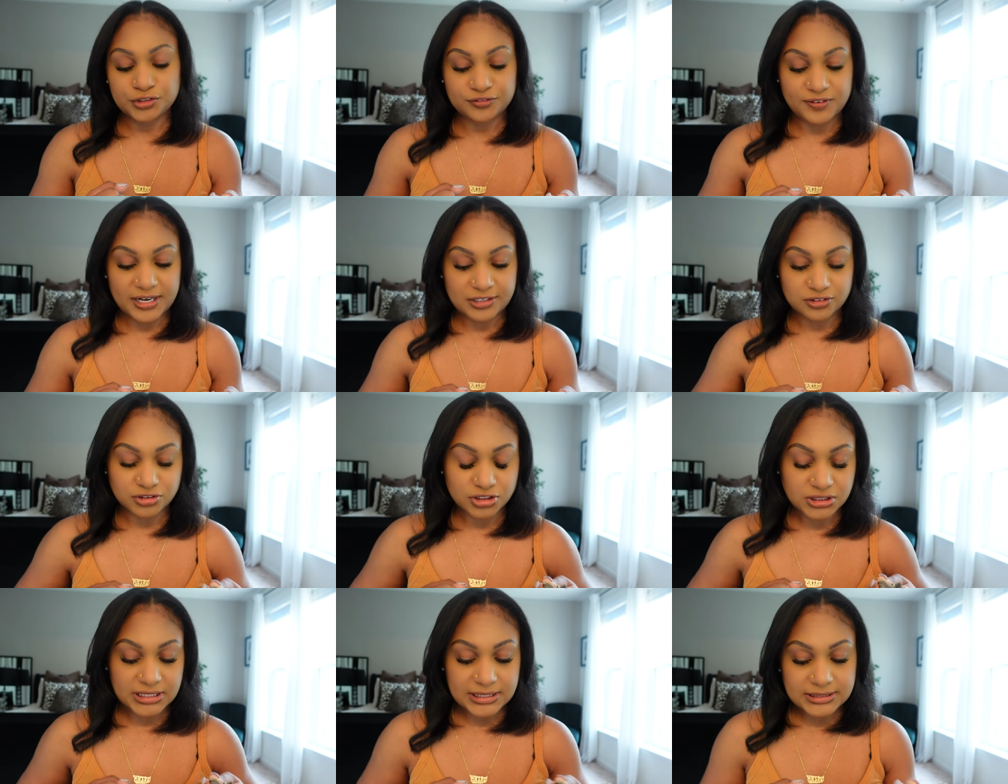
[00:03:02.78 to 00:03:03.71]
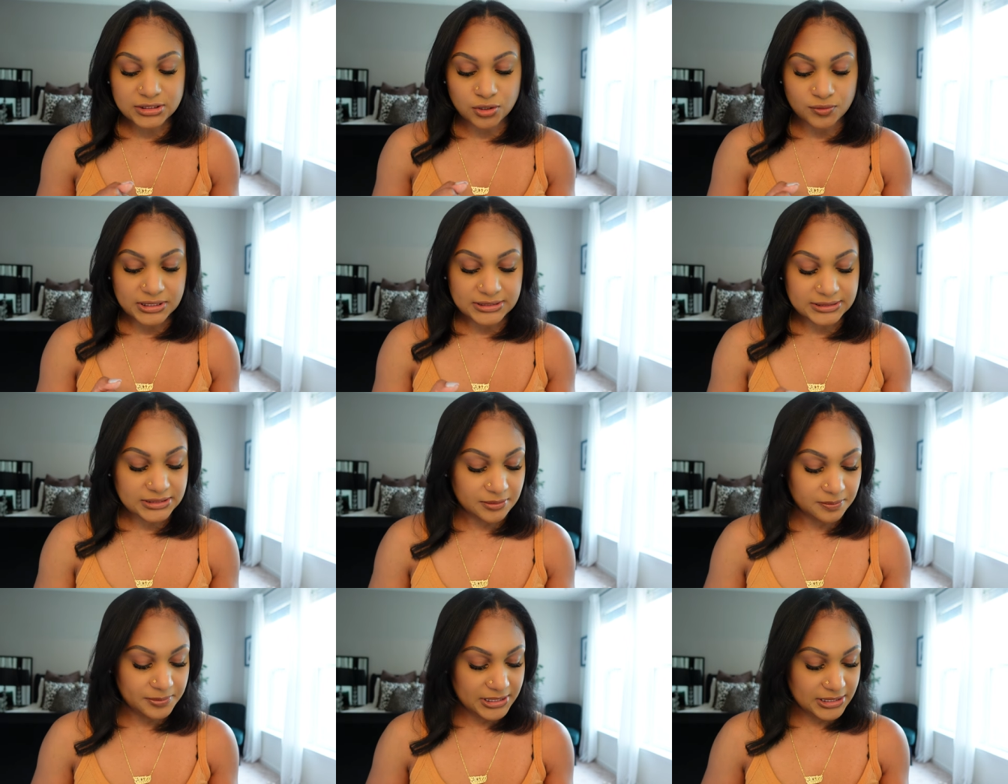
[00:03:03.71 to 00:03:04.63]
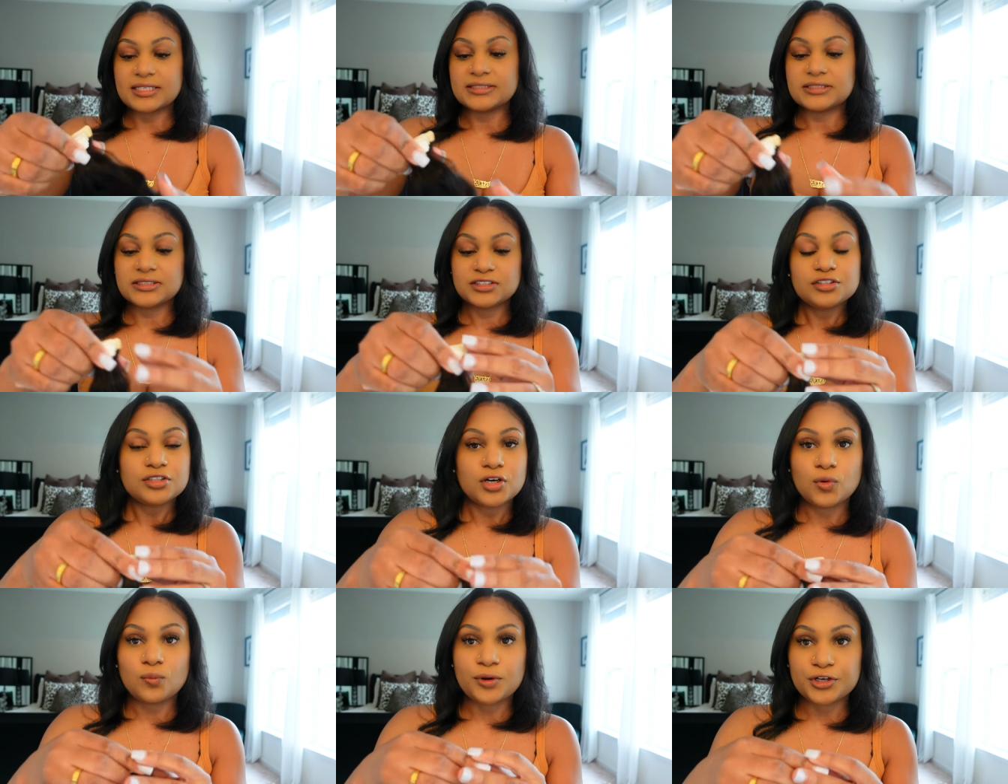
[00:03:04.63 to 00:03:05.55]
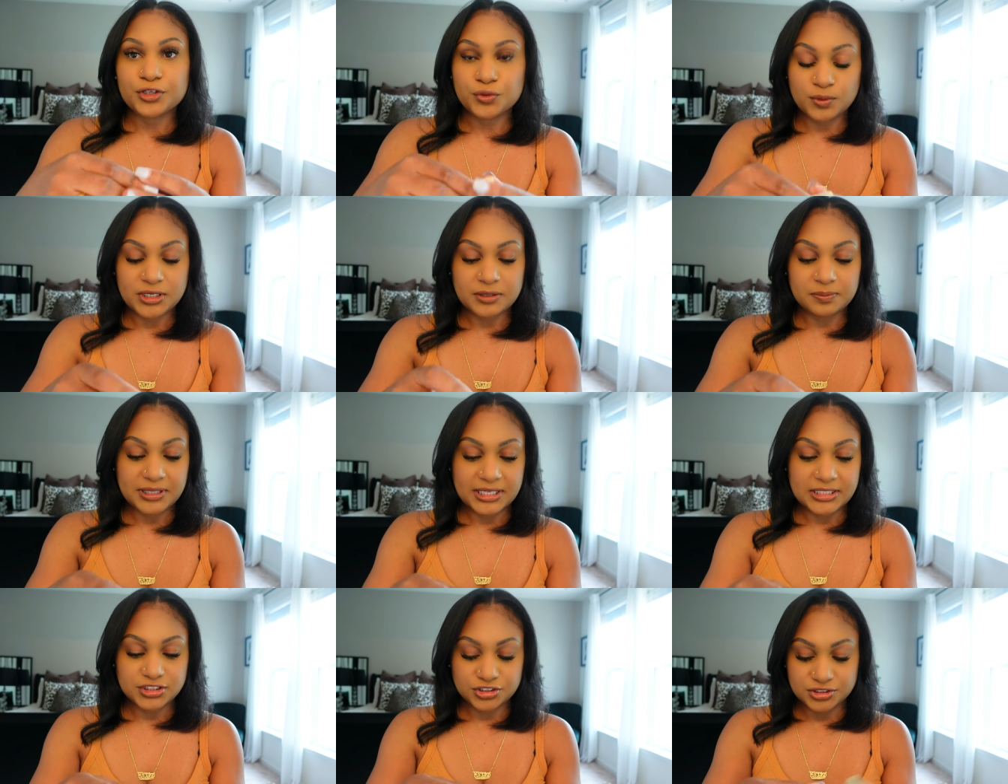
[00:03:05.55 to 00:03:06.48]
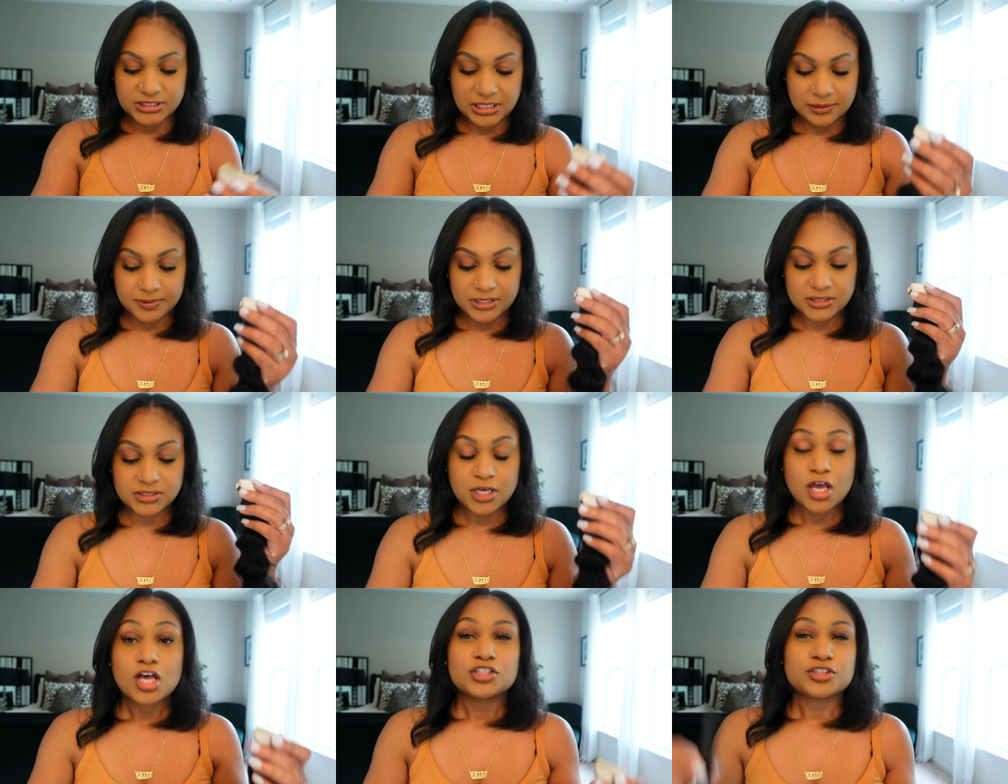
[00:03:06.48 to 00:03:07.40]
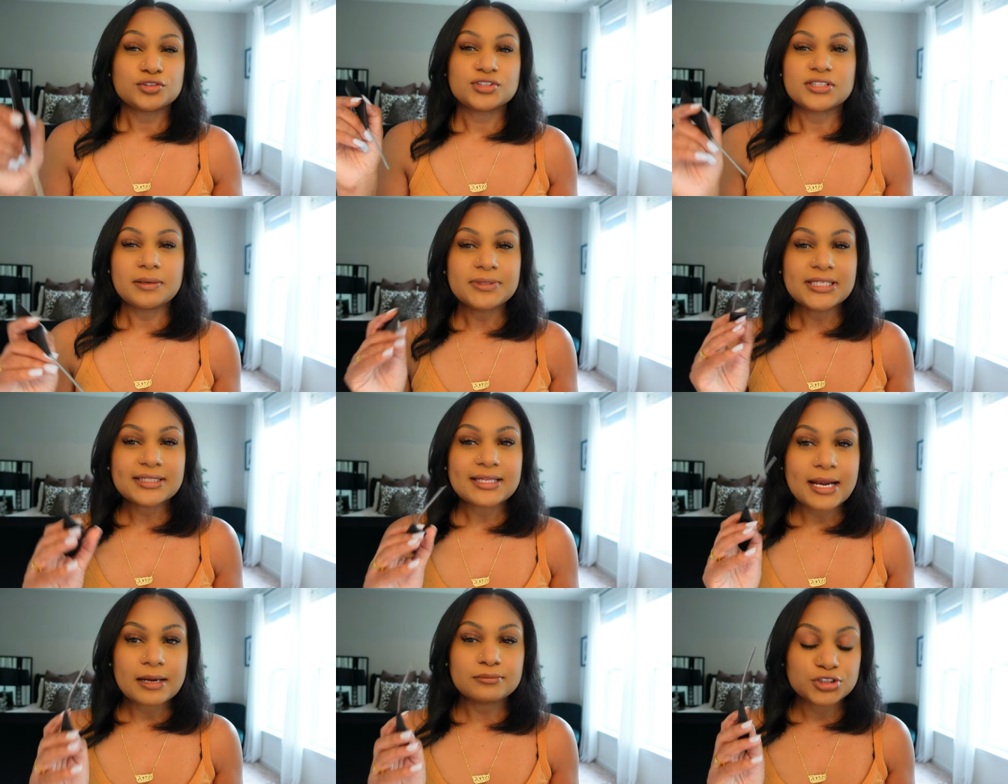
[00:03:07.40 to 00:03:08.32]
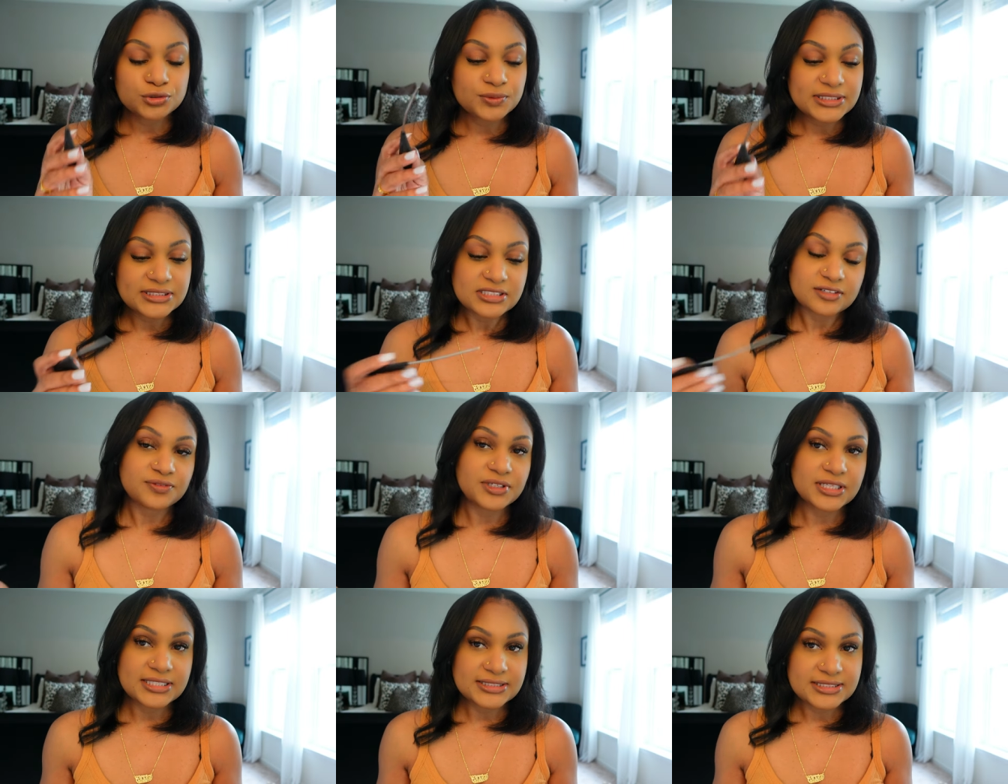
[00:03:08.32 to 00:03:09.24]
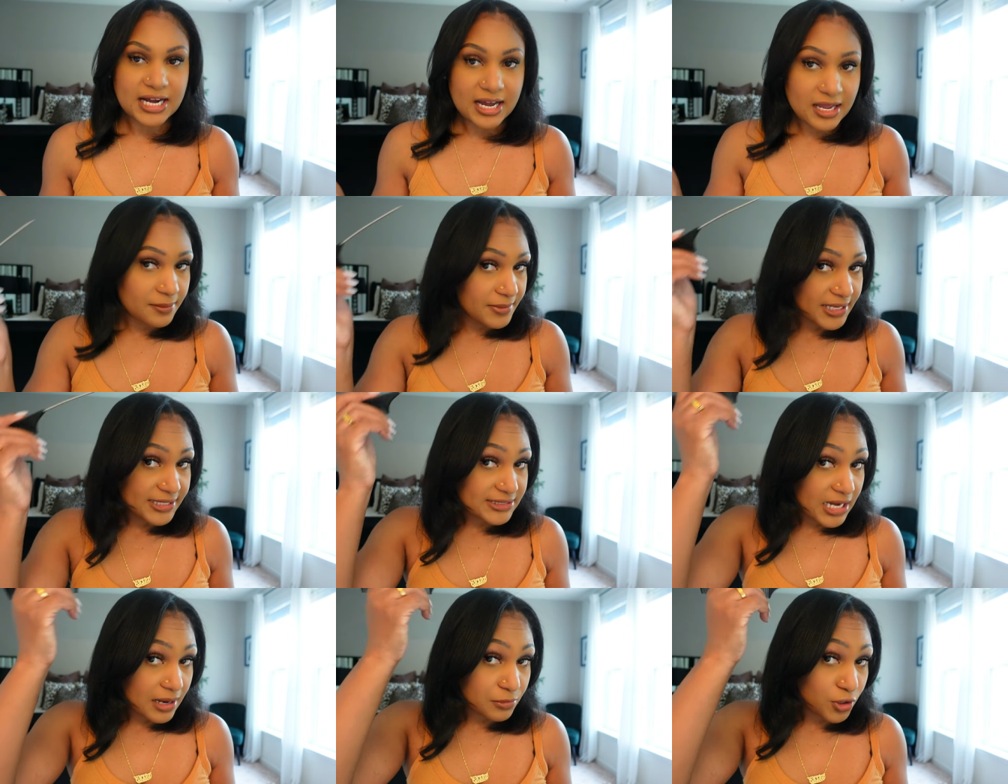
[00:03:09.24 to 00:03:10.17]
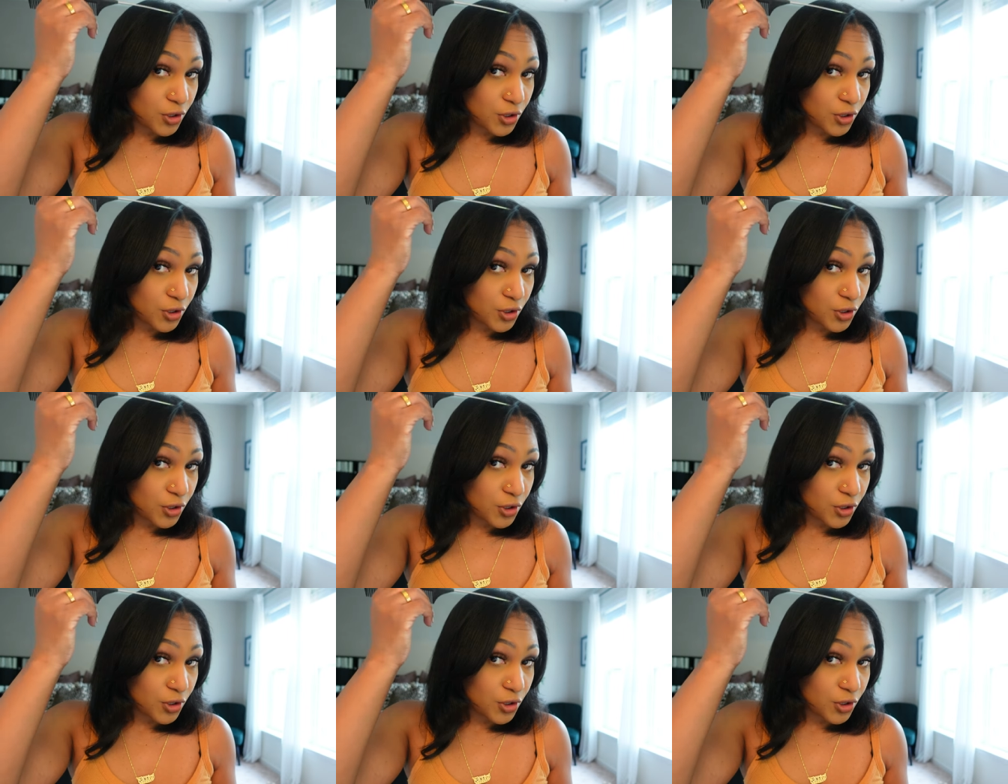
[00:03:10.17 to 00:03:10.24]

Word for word: your final look is going to be and you know where you want to place your tape ins. So something that I'm doing different this time is I'm